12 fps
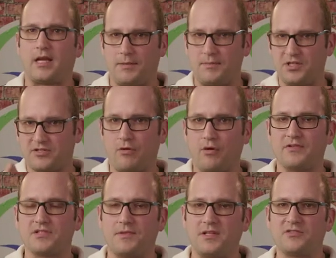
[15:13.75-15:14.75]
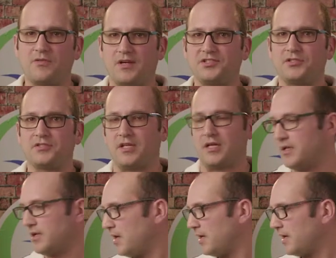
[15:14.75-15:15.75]
Let me just go over some of these questions and
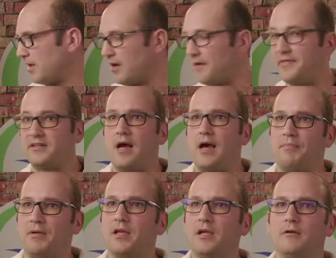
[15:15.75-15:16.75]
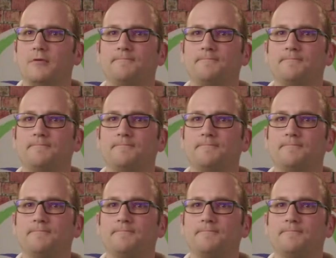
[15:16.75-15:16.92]
get off the topic here.